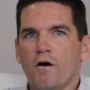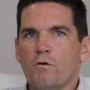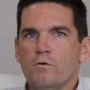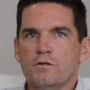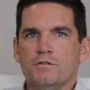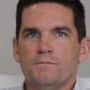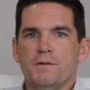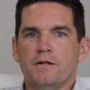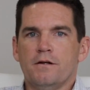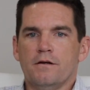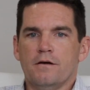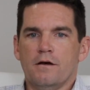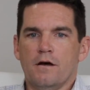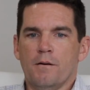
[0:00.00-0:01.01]
always been
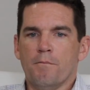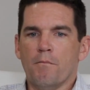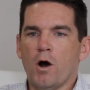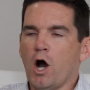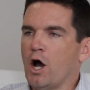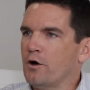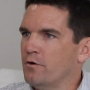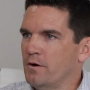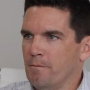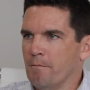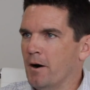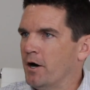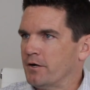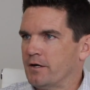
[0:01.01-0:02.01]
a moderate
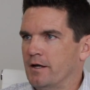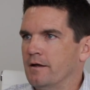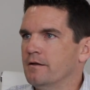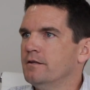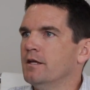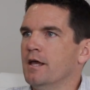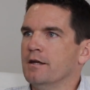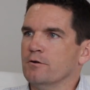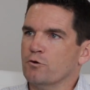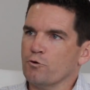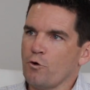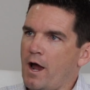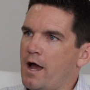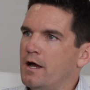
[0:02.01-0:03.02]
market, and
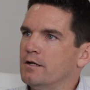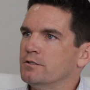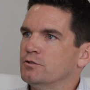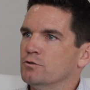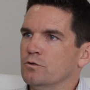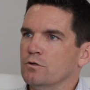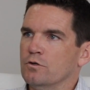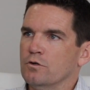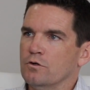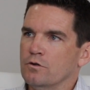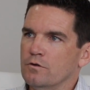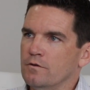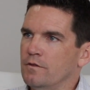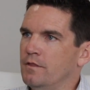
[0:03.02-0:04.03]

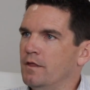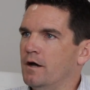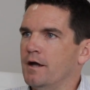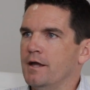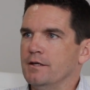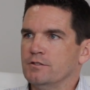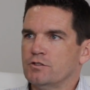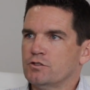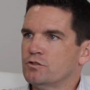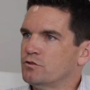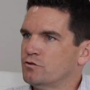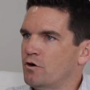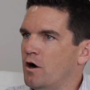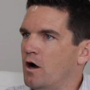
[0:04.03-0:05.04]
gradual, nice,
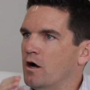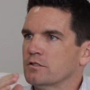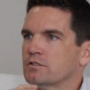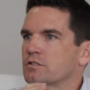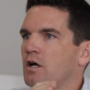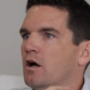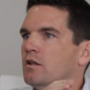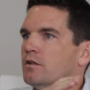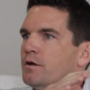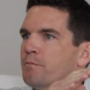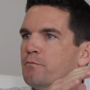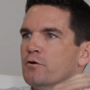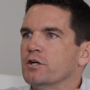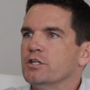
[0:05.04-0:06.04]
strong, solid
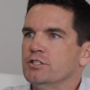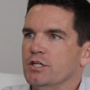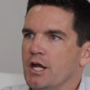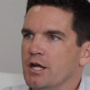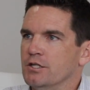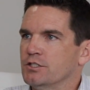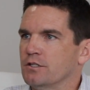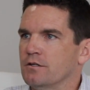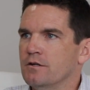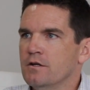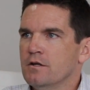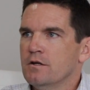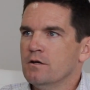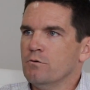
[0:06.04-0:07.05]
appreciation.
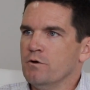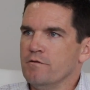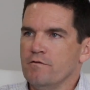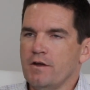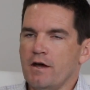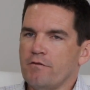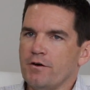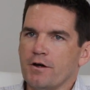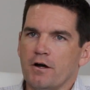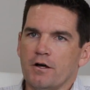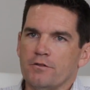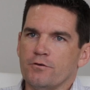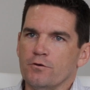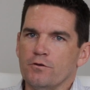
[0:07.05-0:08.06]
We've never
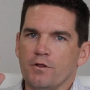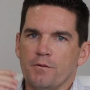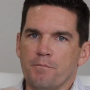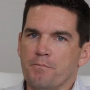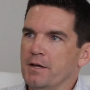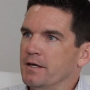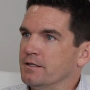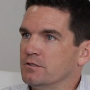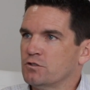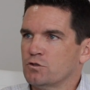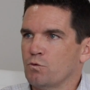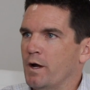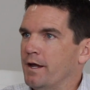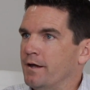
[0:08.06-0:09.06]
gone through the big
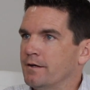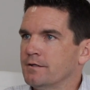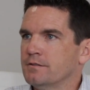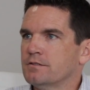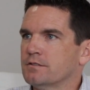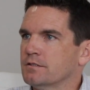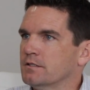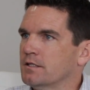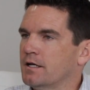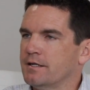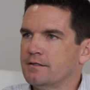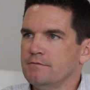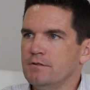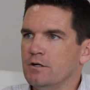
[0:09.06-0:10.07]
swings
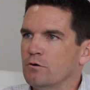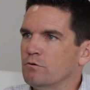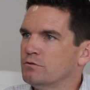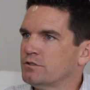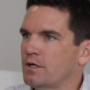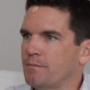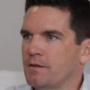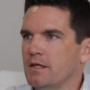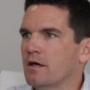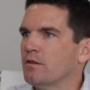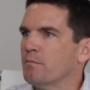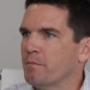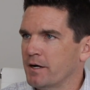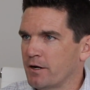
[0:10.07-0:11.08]
like, some of the
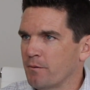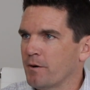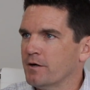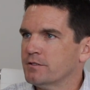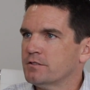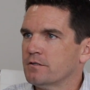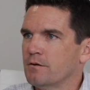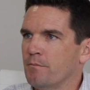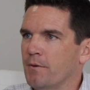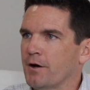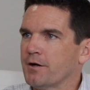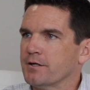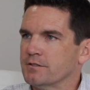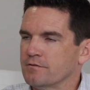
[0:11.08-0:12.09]
other bigger
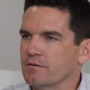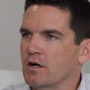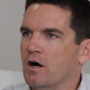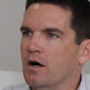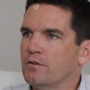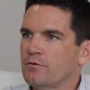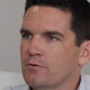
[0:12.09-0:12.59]
markets have gone